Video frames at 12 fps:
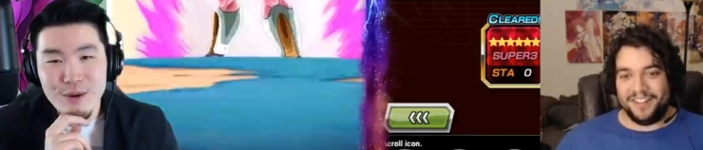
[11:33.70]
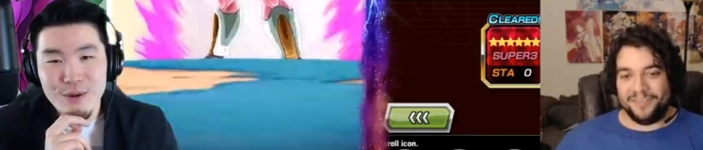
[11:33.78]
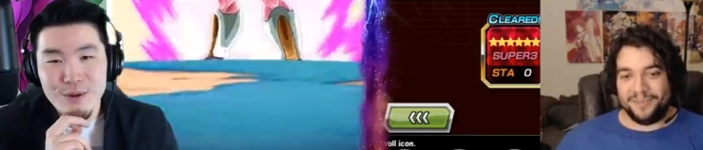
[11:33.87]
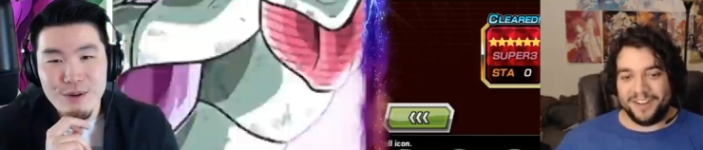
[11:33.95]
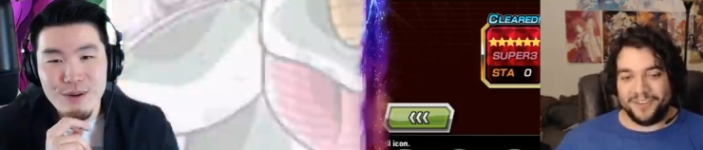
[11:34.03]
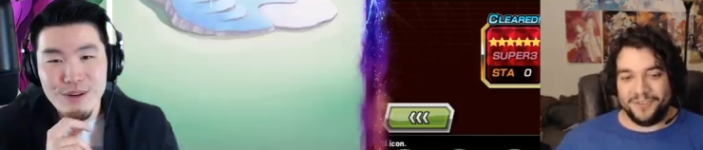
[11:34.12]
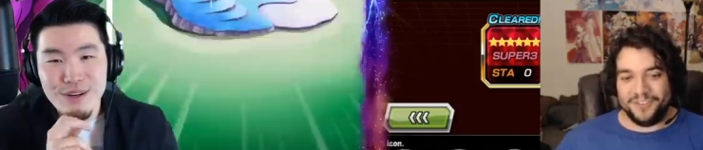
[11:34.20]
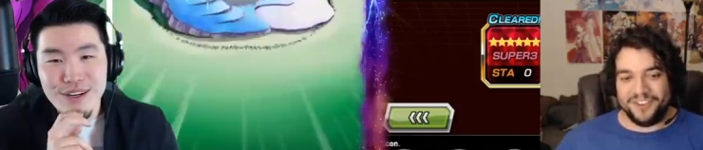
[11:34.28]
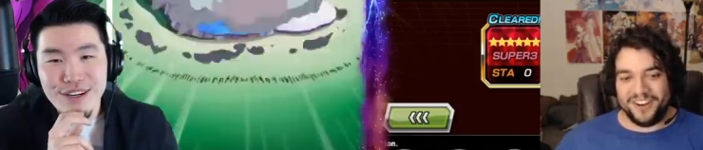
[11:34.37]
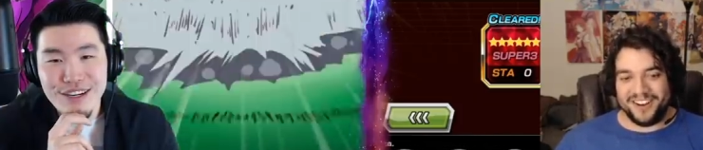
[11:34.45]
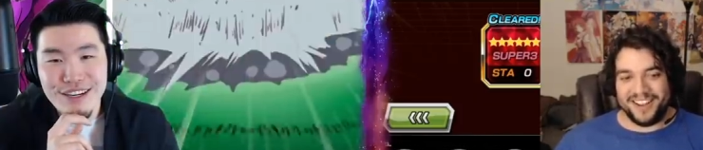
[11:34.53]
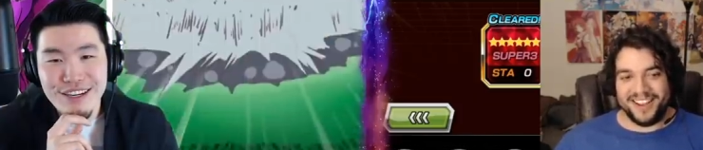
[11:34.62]
Speaker 1: It's been a cool
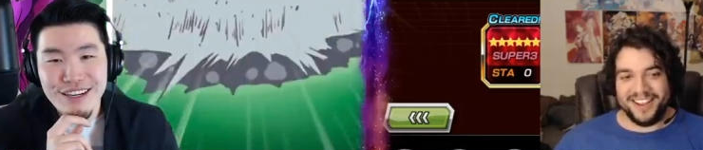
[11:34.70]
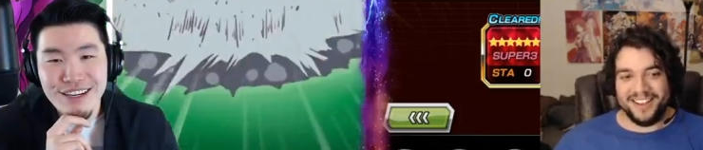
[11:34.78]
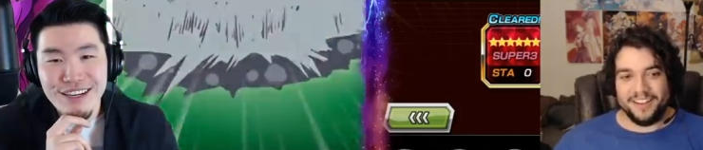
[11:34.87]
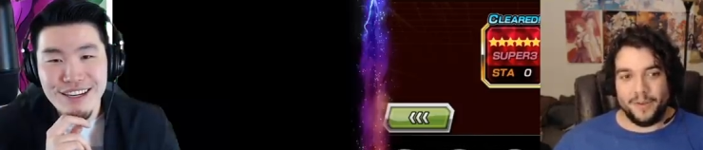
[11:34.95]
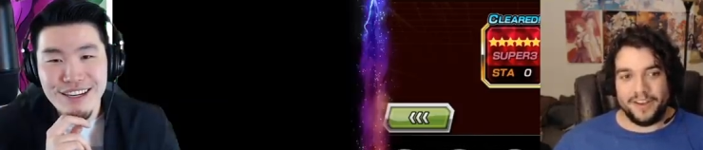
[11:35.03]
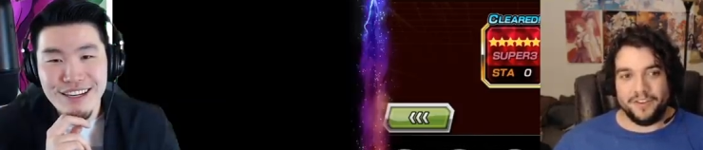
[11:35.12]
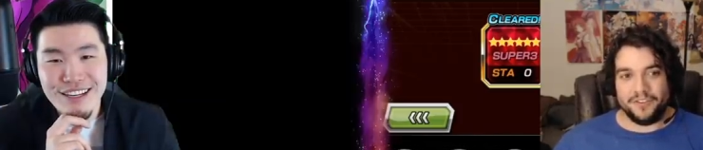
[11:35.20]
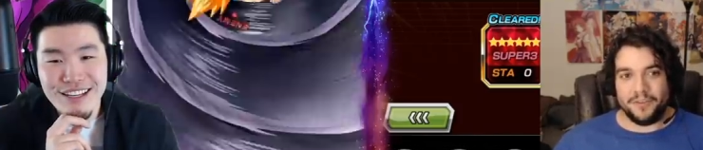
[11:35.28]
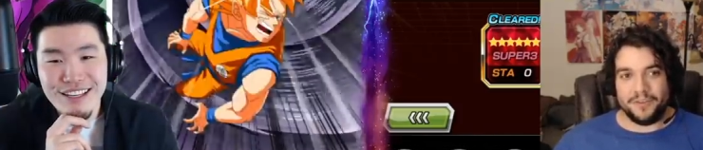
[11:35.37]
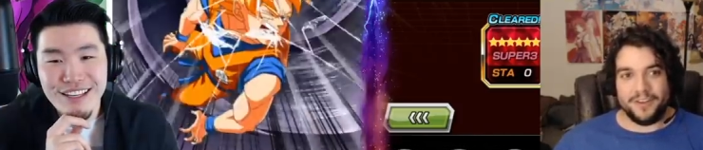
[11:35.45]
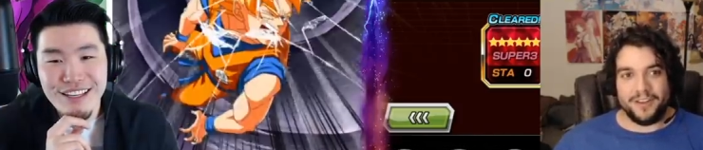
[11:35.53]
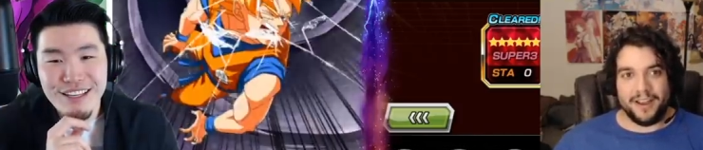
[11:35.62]
journey. Wait, don't tell me
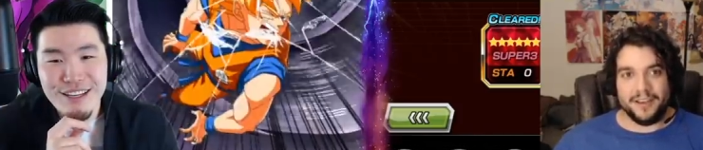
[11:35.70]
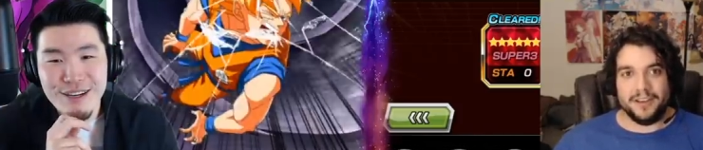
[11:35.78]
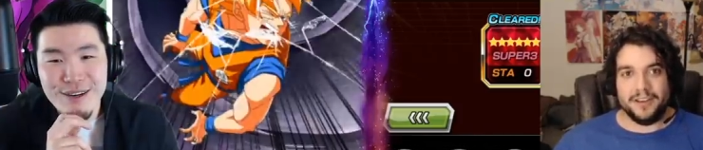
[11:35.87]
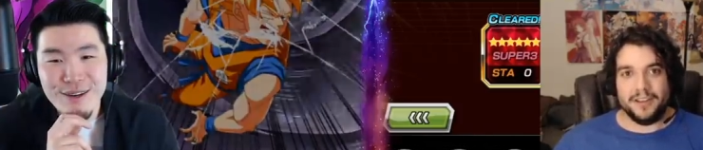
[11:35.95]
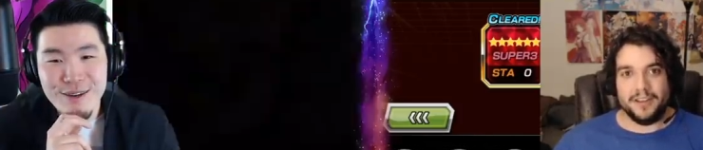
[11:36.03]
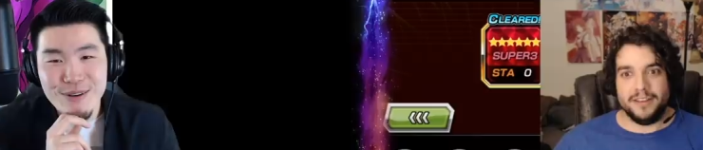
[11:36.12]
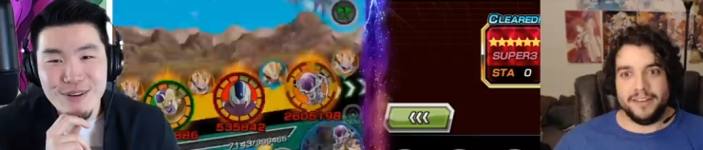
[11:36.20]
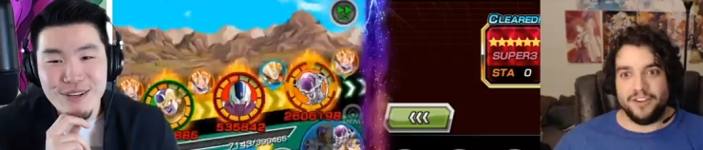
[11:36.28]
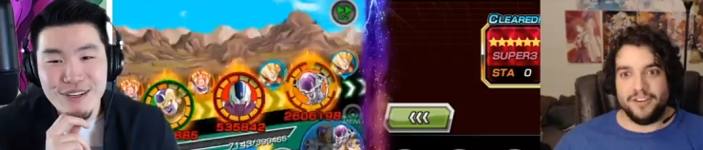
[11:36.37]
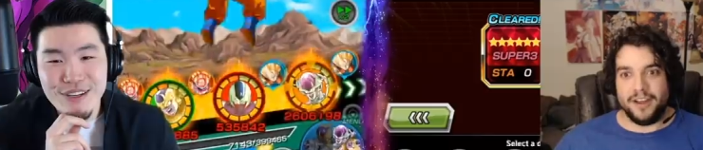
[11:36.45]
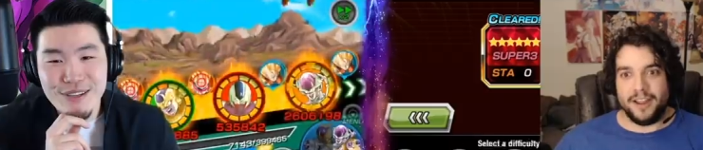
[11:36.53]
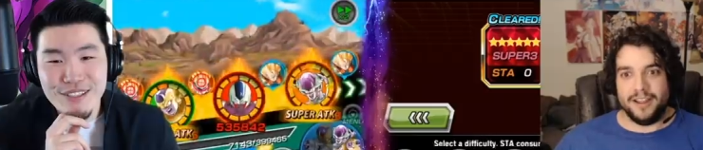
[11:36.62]
you died. Yo. Did you
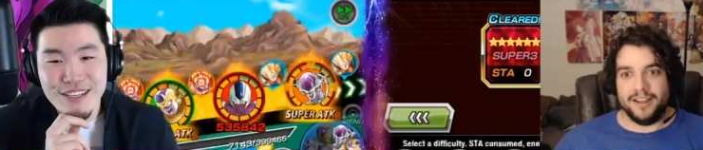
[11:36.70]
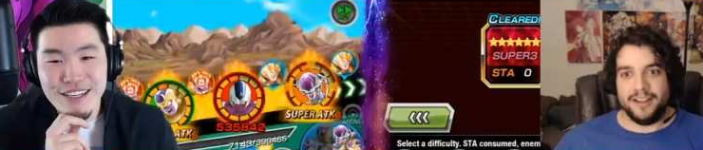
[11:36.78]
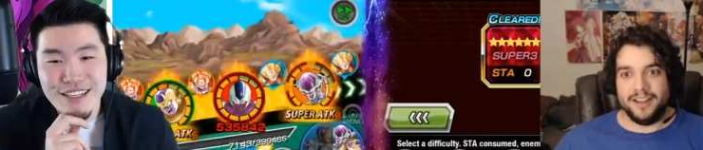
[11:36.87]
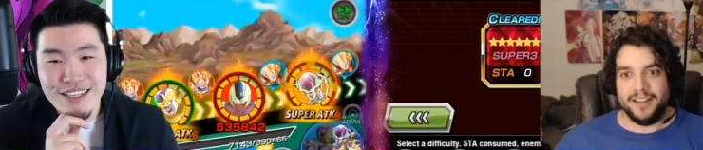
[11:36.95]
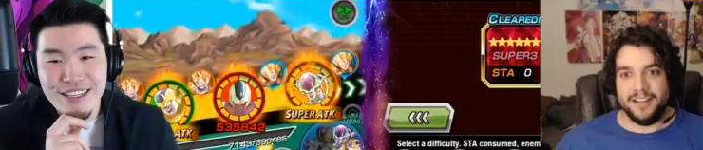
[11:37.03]
die? Hold on.